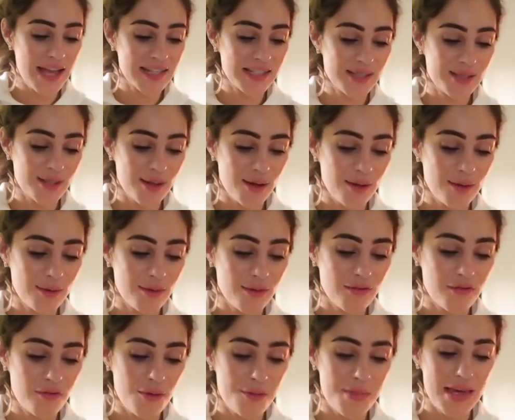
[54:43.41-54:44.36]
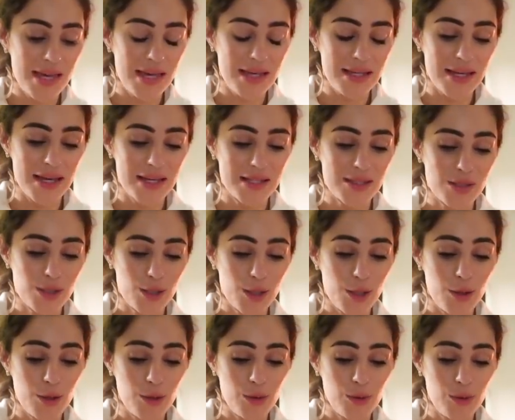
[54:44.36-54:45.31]
and so for me
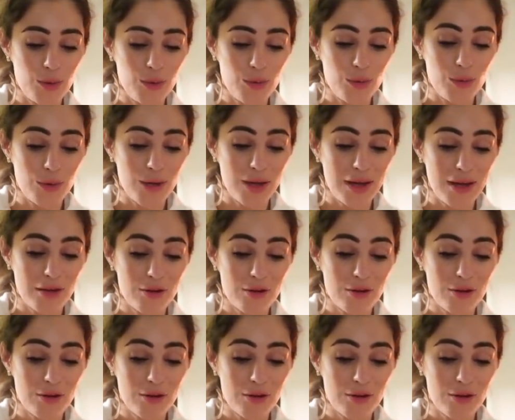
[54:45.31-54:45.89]
to